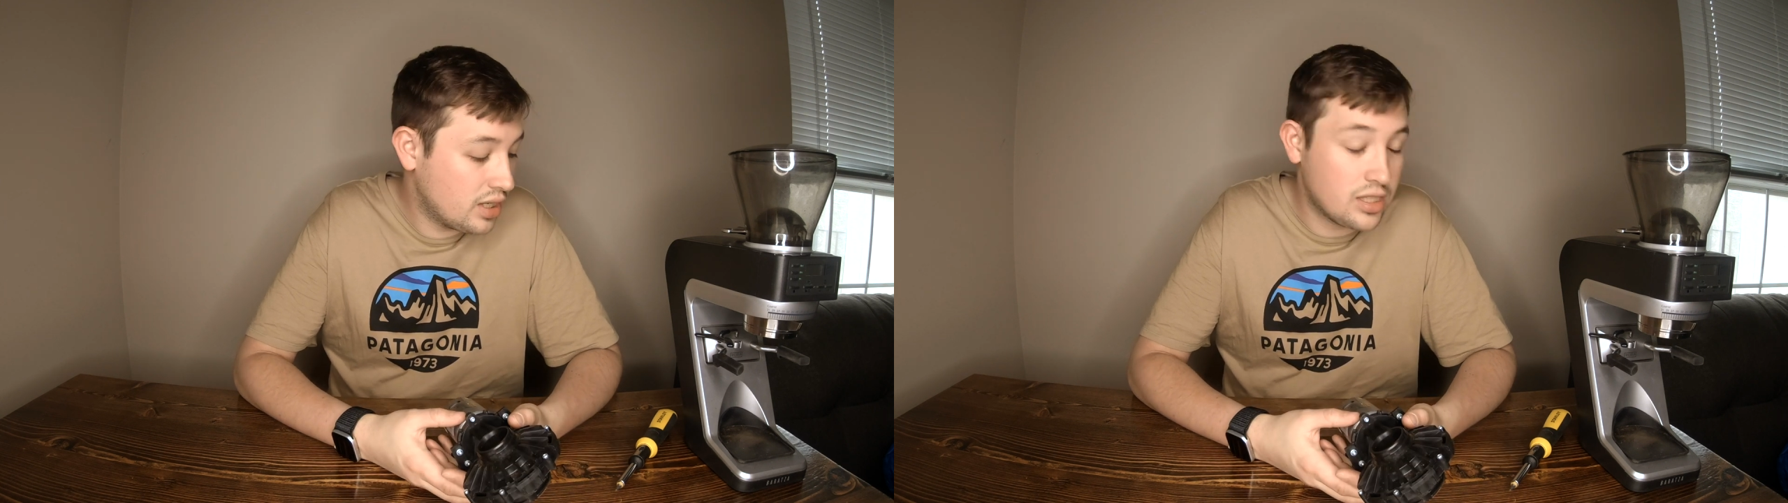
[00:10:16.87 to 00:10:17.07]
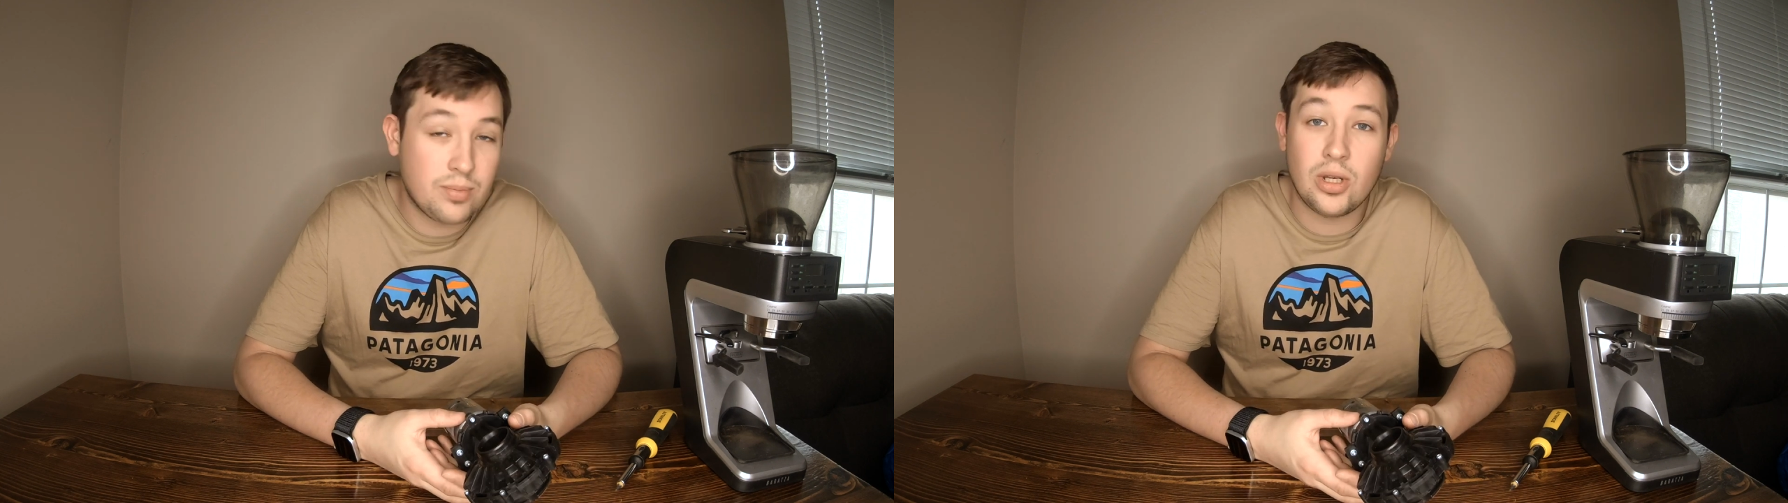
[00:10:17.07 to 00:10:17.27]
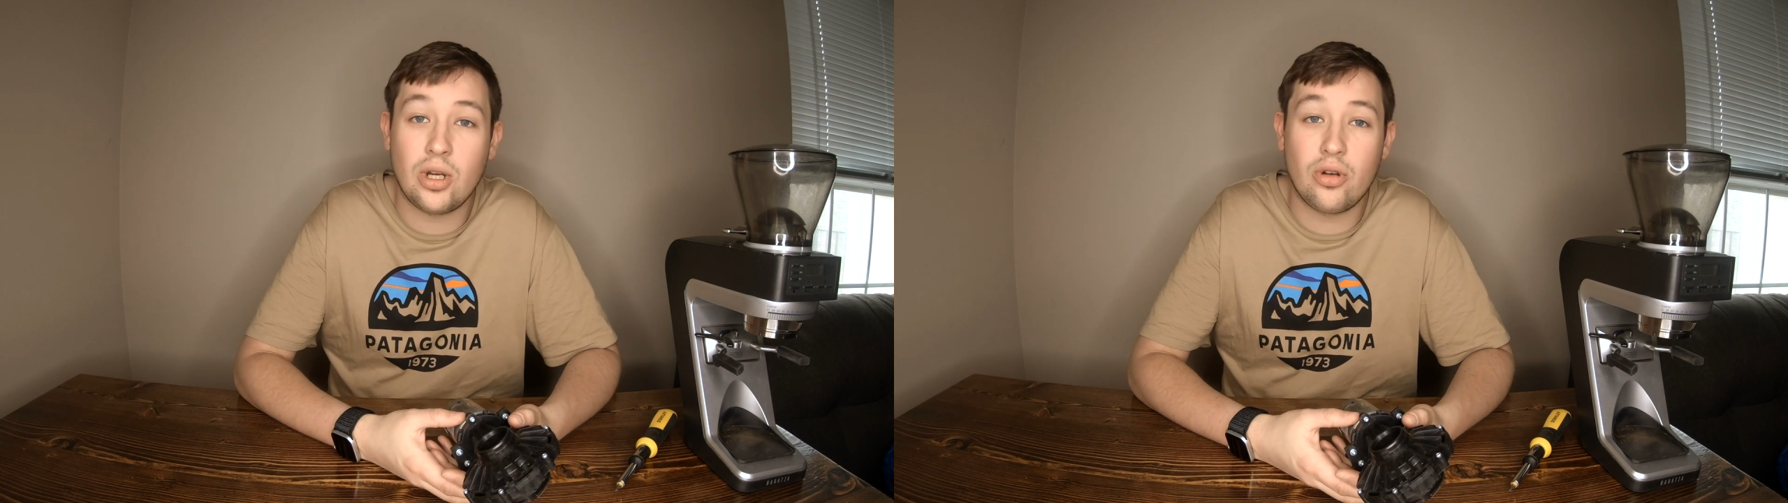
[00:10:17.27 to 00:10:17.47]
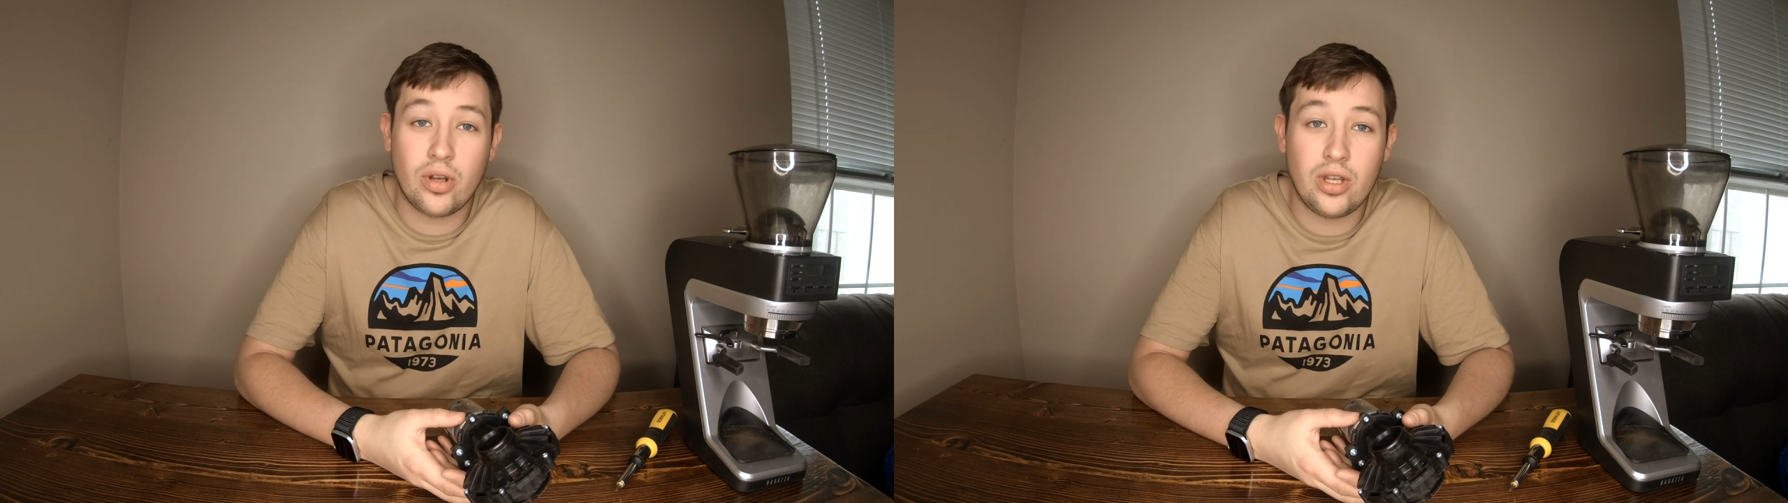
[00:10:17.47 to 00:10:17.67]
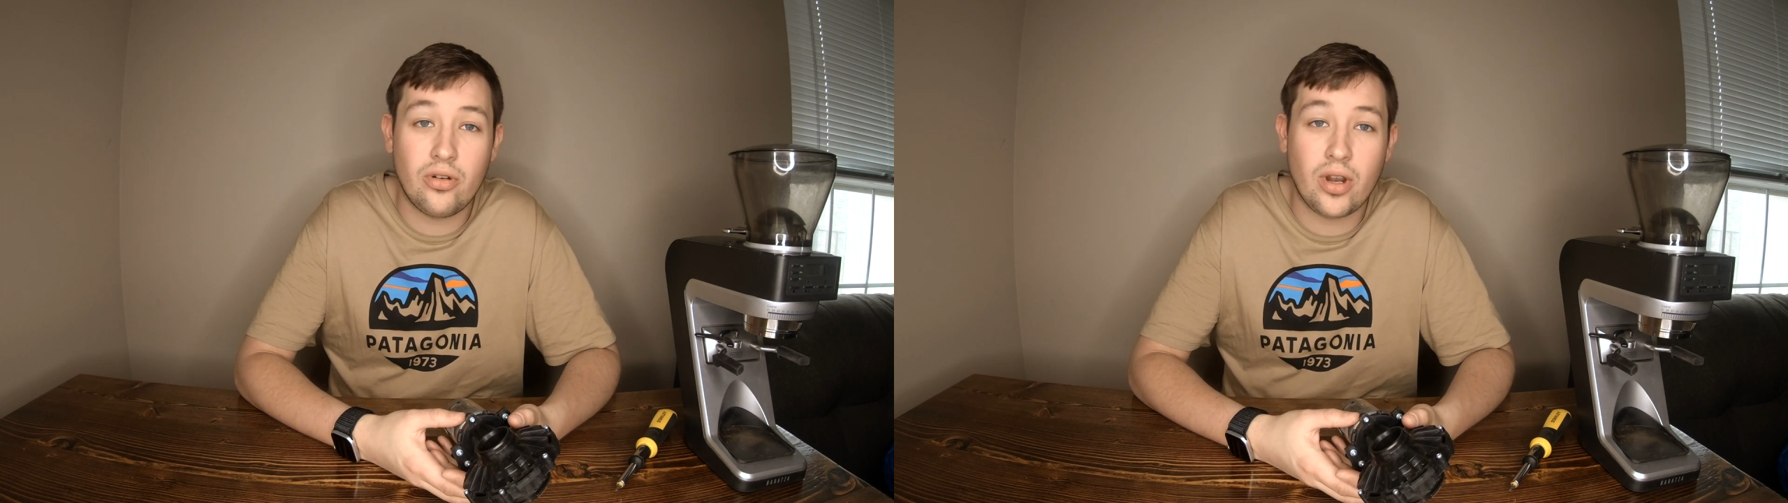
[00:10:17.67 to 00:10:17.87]
It's been a
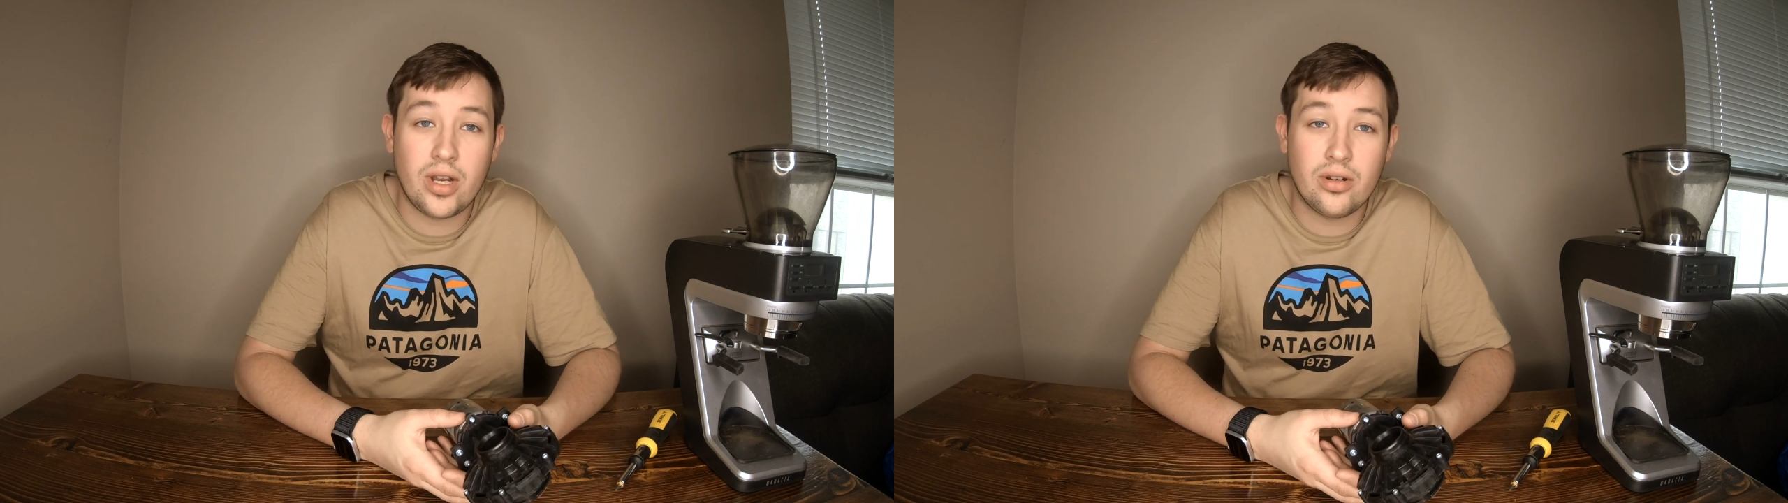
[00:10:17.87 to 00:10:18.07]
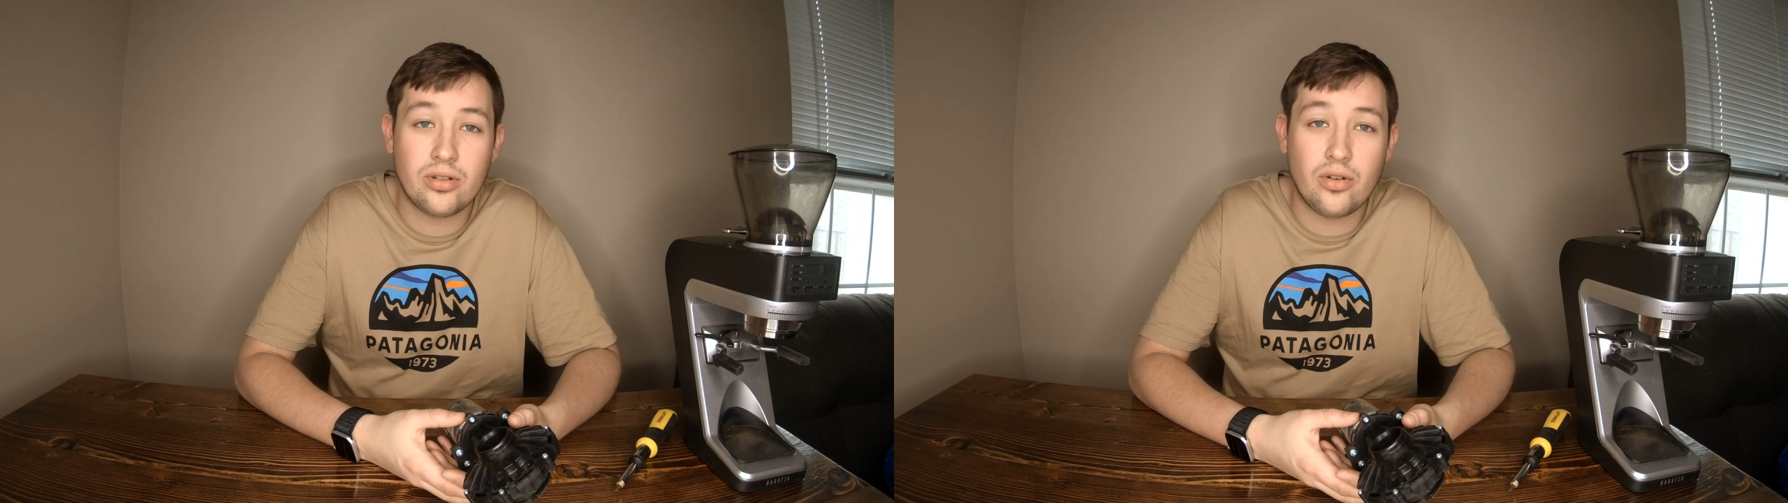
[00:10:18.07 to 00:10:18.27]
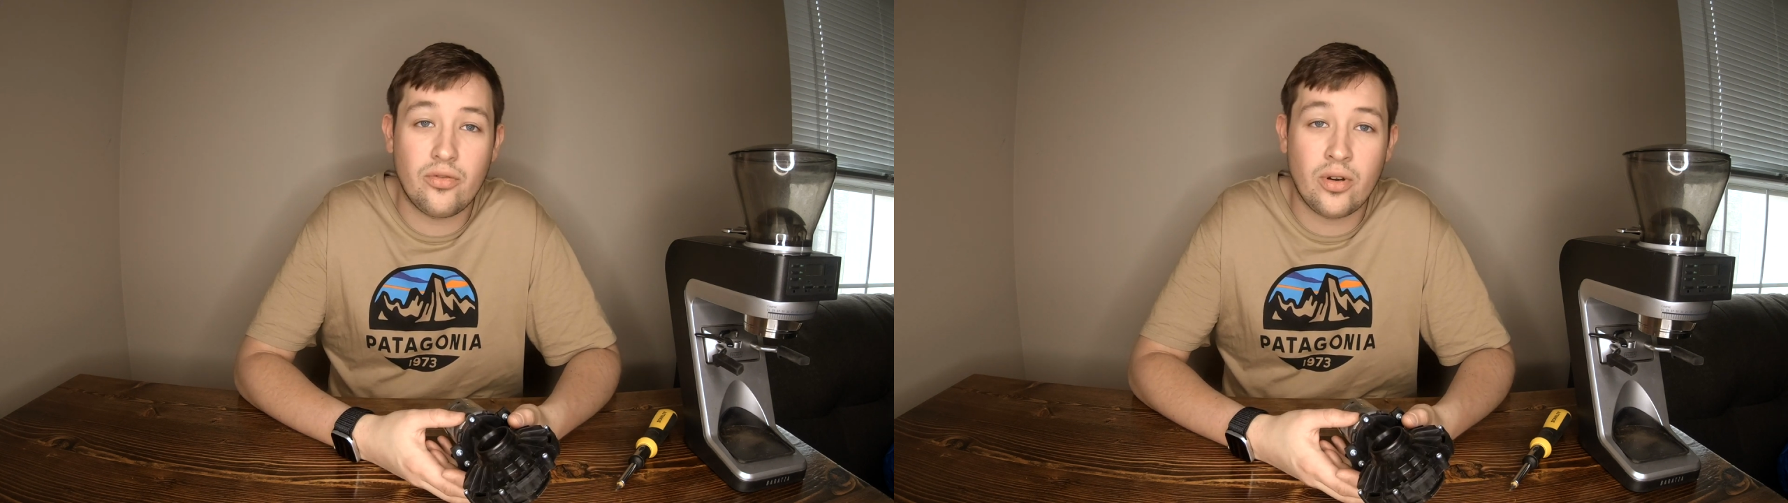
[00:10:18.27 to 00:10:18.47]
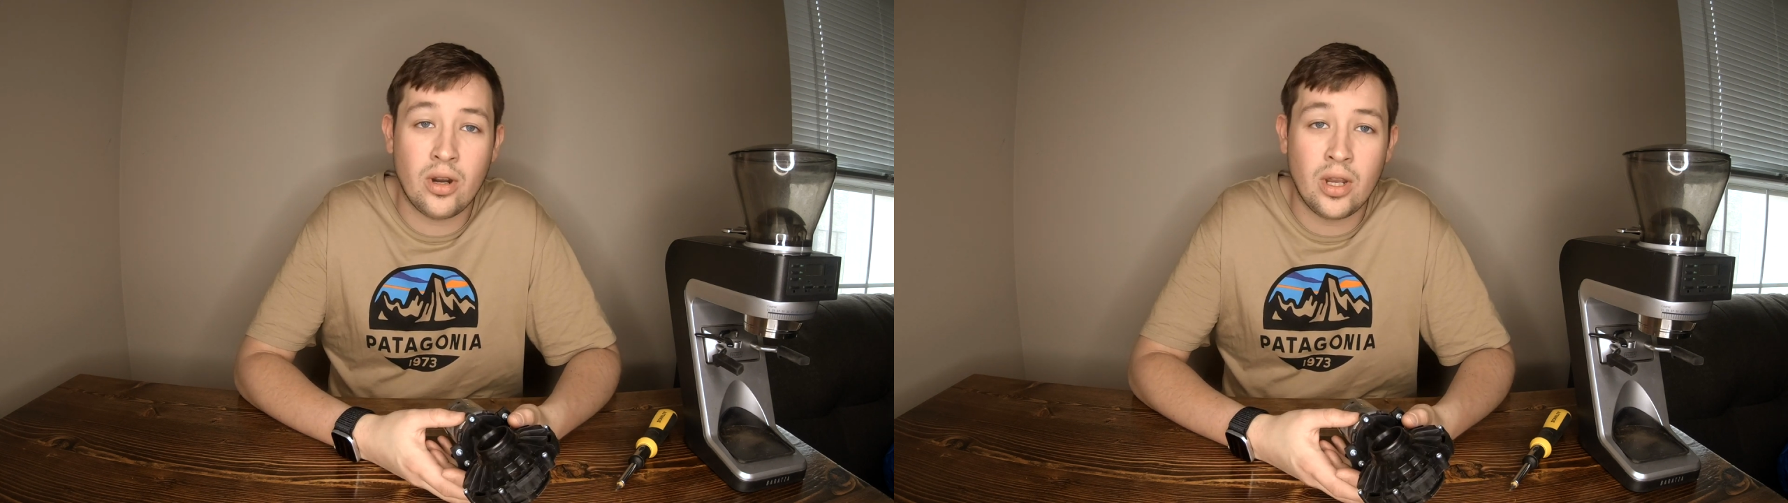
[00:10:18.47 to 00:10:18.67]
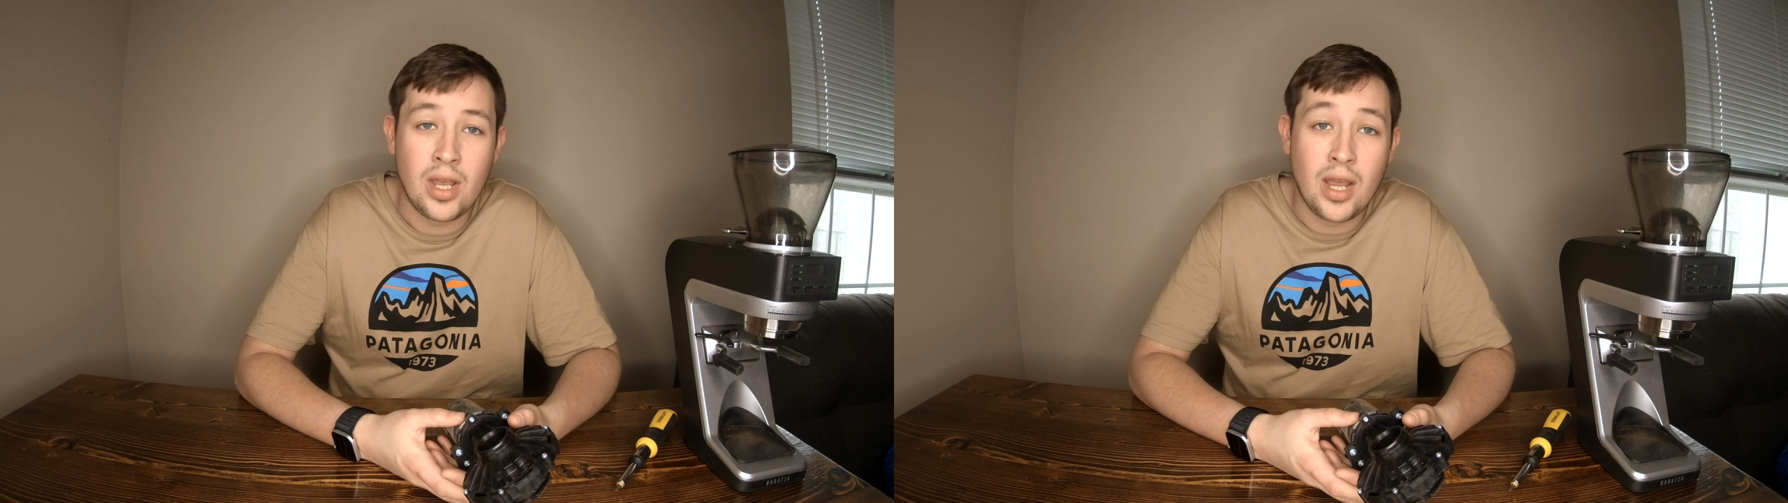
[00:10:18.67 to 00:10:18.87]
great grinder so far,